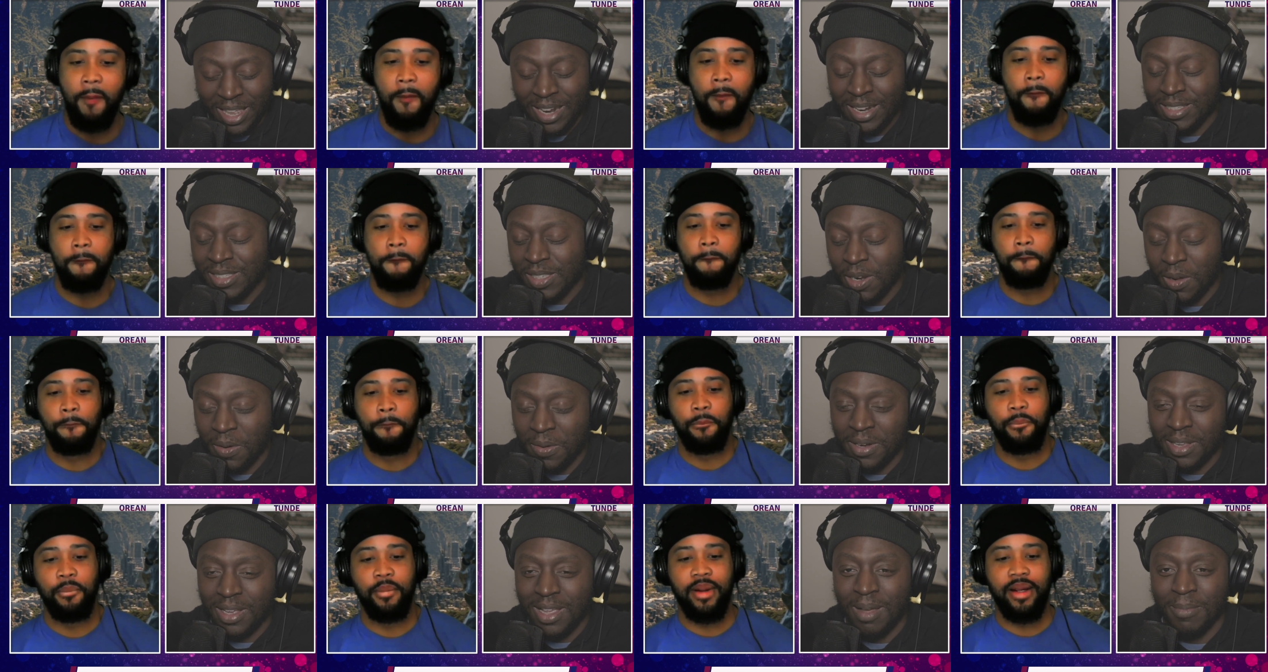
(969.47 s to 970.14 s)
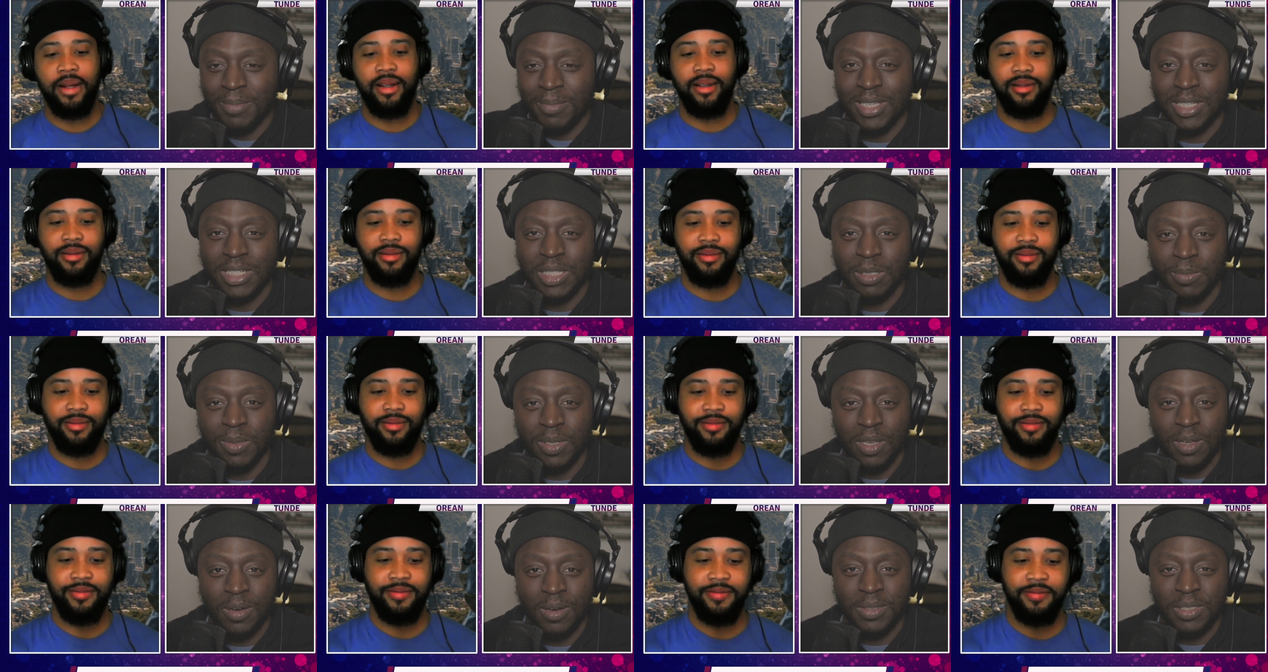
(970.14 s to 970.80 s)
Speaker 1: let us know in the comment section
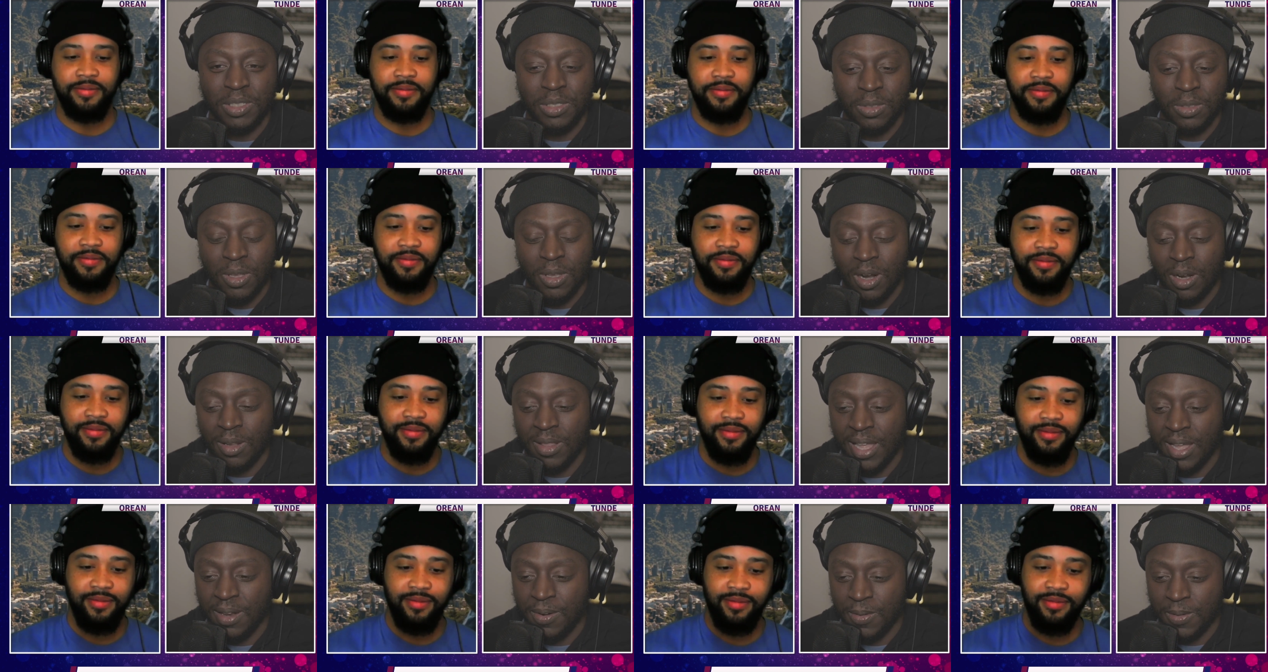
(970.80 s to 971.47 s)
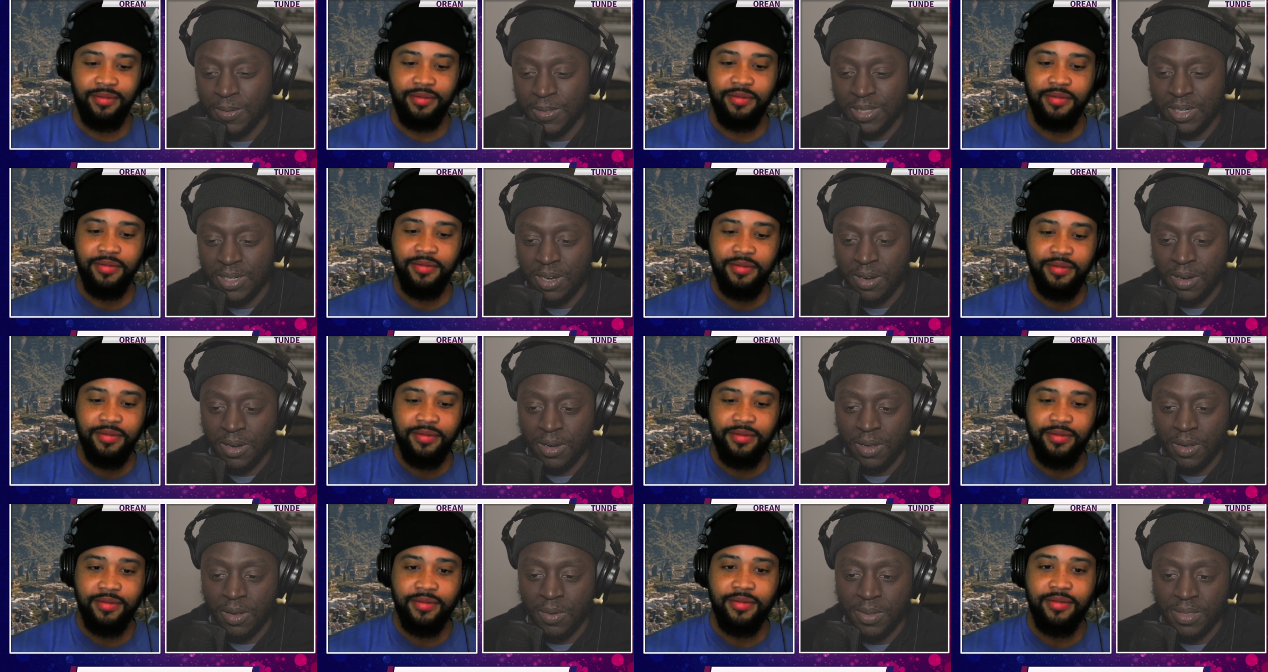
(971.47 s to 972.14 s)
below what you thought of that whole
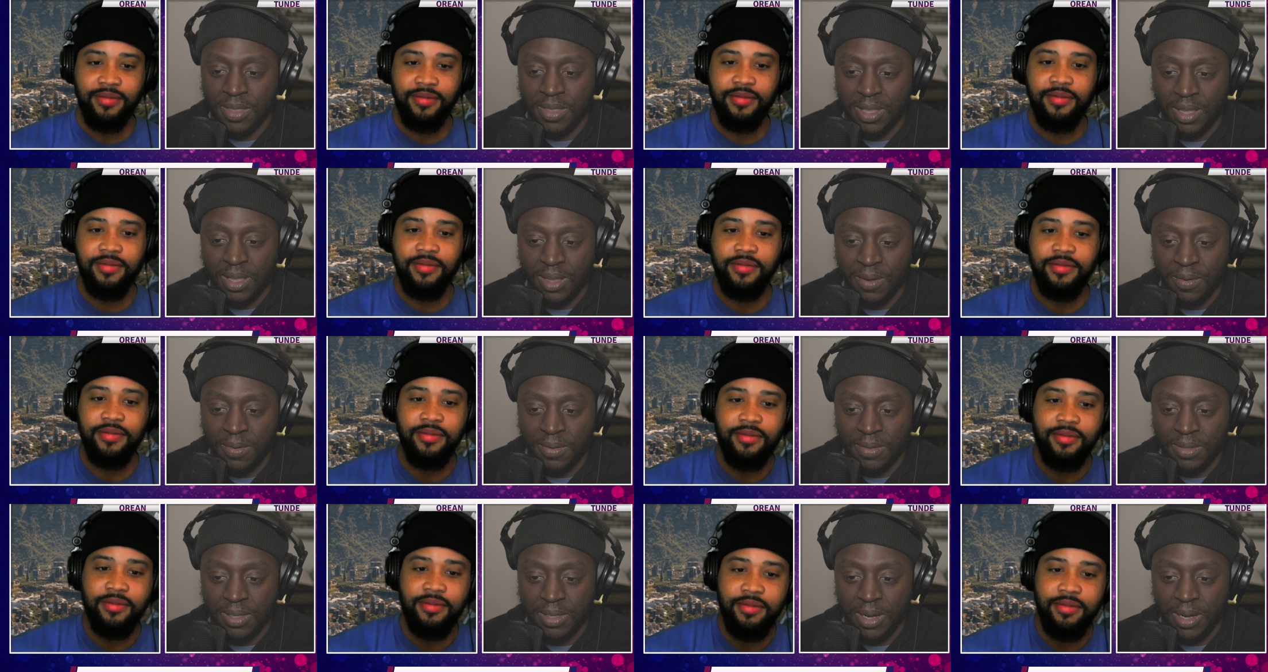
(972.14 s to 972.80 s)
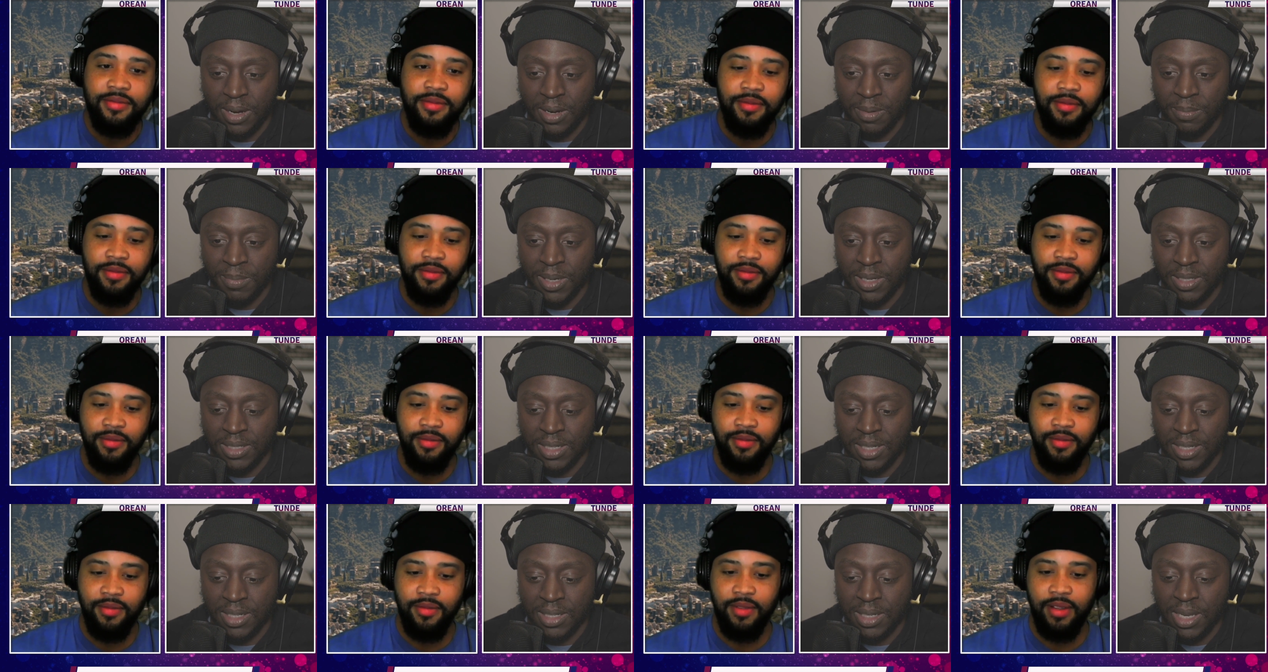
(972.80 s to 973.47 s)
scenario with uh, with Carey
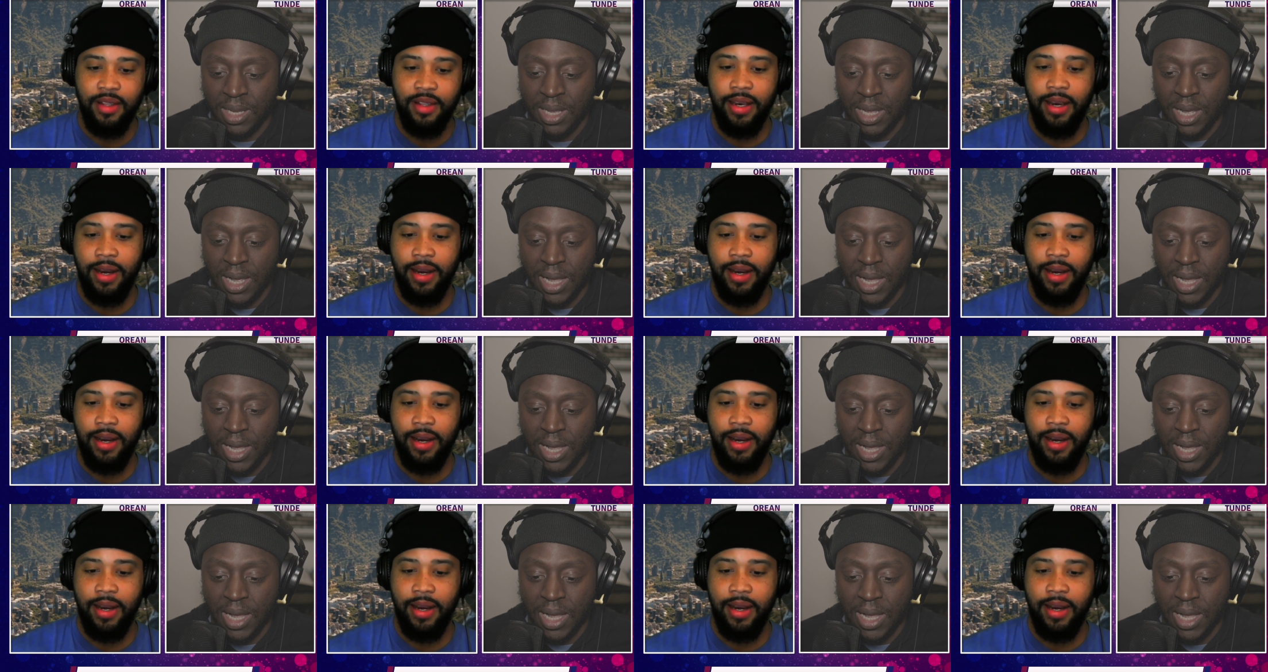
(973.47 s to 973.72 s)
Mulligan.